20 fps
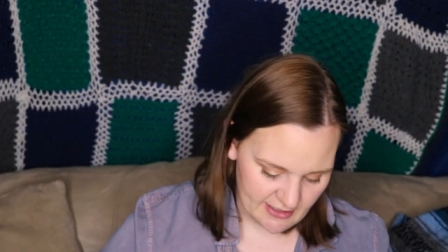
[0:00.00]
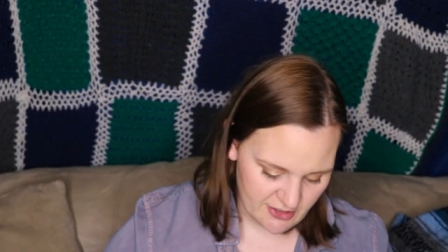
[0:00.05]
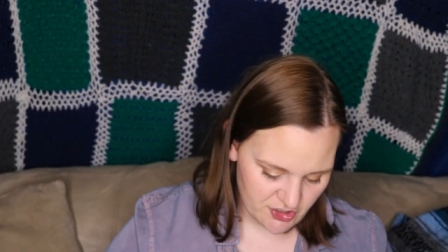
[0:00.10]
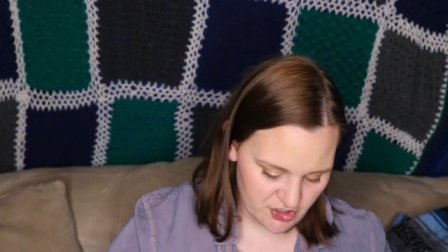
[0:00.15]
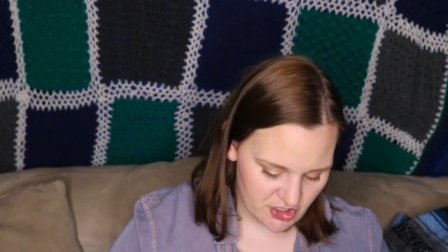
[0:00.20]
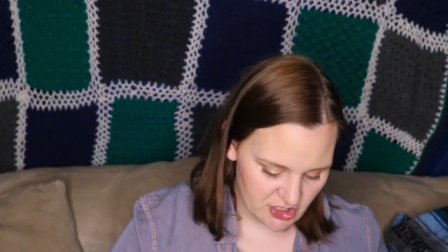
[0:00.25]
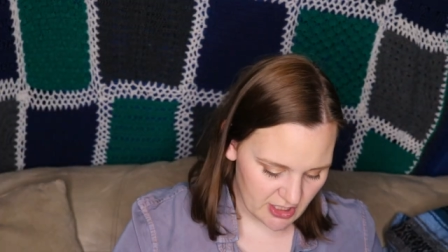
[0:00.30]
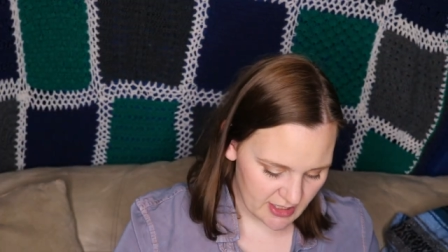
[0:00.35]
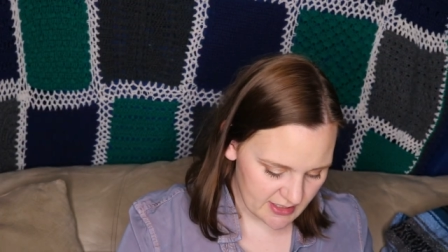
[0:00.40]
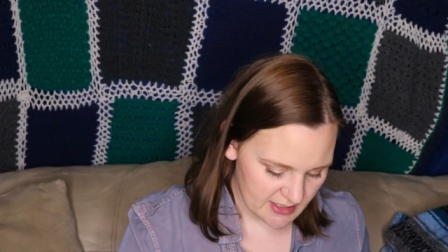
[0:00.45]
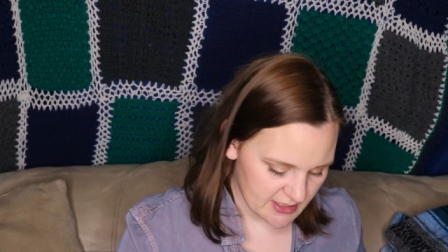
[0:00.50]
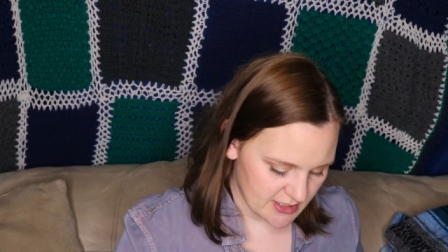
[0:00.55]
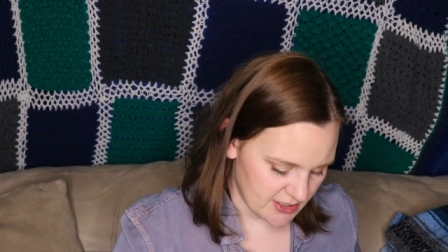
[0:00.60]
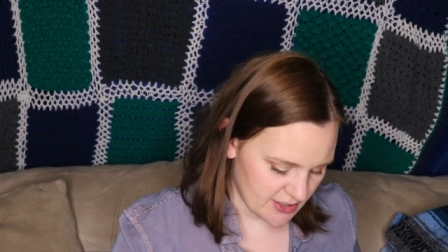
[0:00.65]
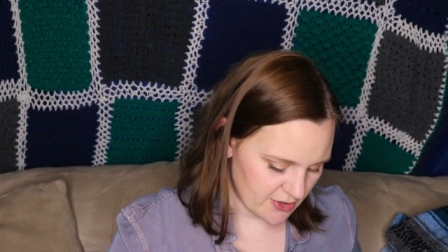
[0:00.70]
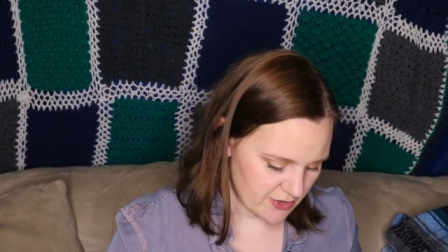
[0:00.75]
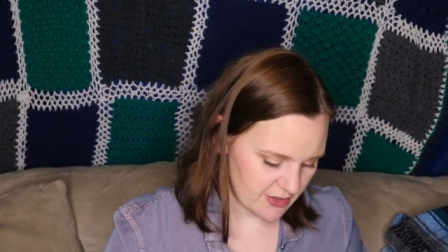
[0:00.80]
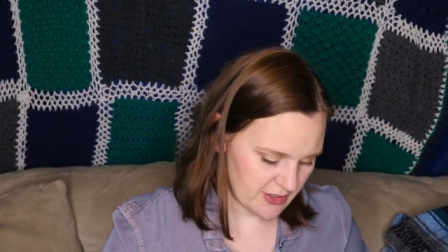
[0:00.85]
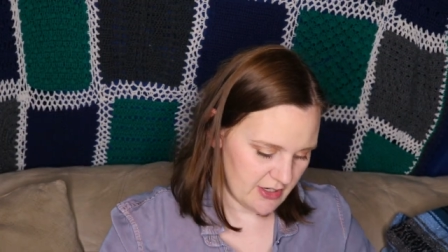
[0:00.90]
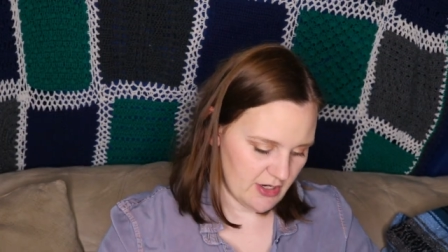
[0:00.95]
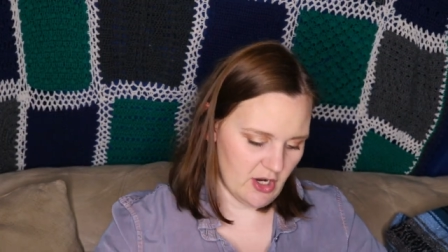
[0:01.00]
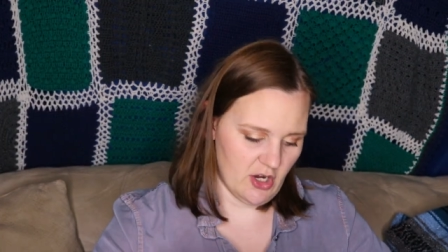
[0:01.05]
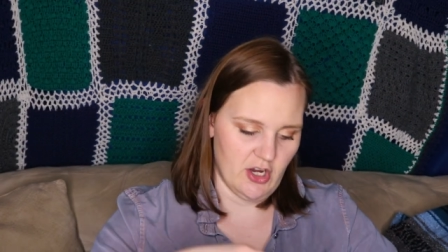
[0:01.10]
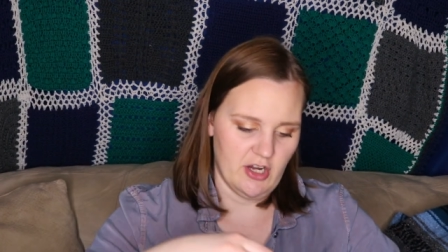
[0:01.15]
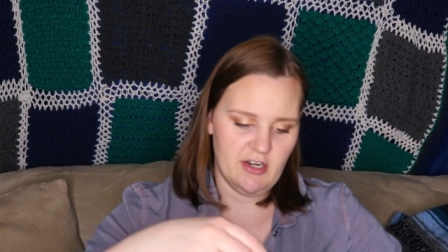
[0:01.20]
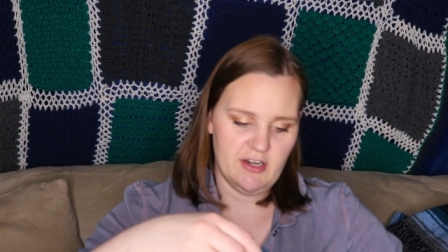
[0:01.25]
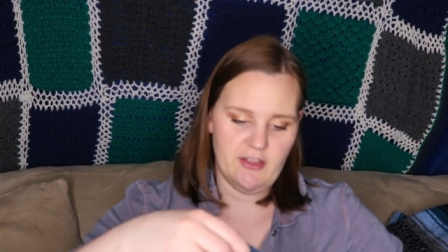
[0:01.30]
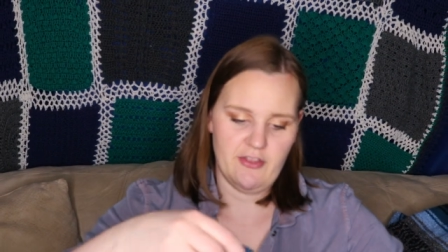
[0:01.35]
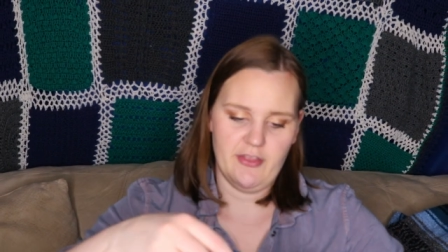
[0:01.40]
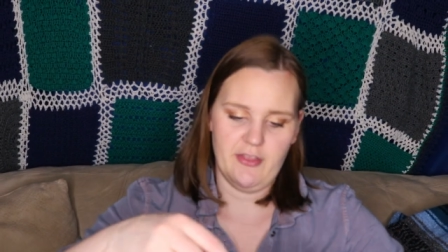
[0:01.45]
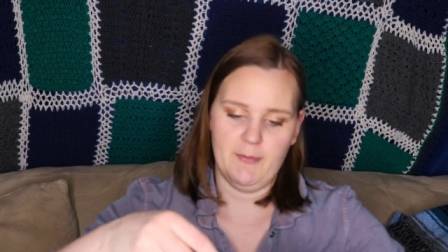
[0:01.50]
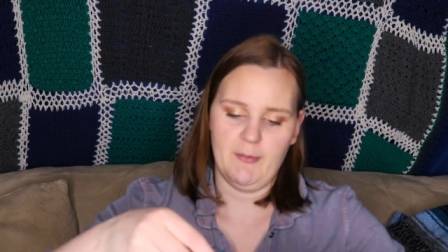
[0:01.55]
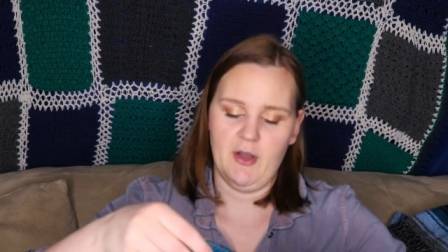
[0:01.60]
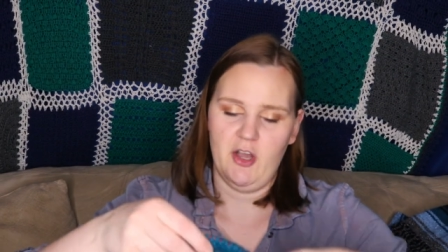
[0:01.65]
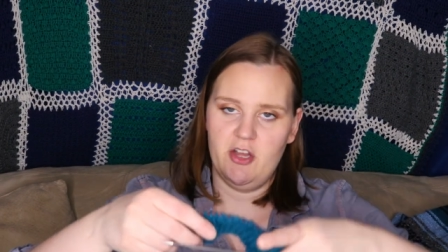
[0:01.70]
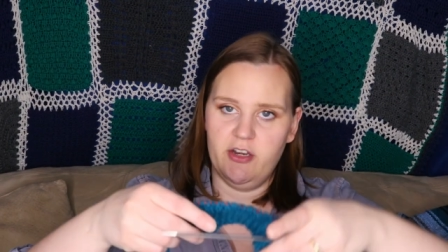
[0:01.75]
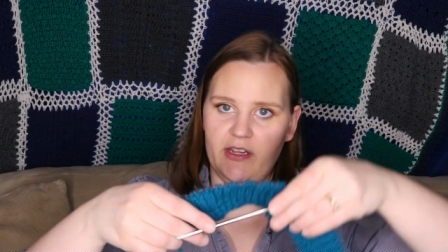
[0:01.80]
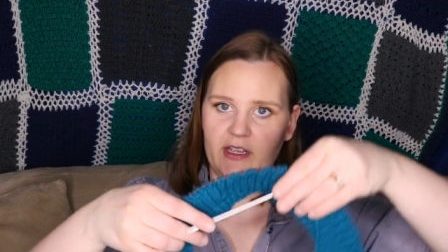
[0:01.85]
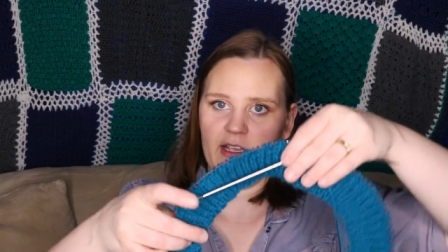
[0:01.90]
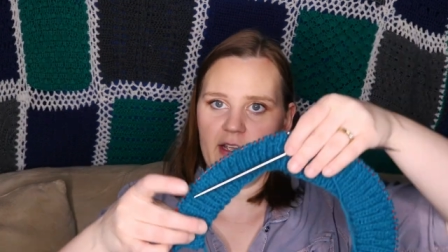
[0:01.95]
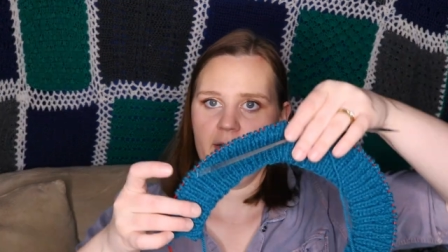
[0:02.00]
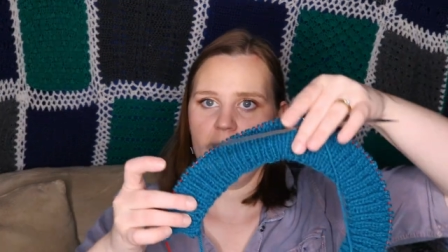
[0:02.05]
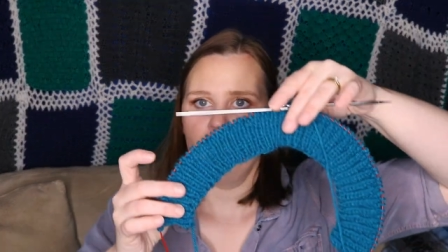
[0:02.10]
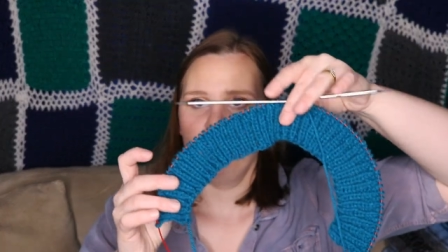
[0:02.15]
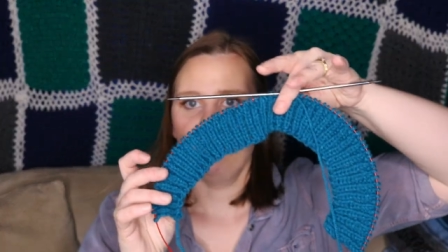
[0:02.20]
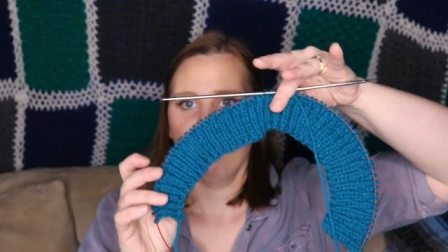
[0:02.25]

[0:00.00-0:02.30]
I just started on the body.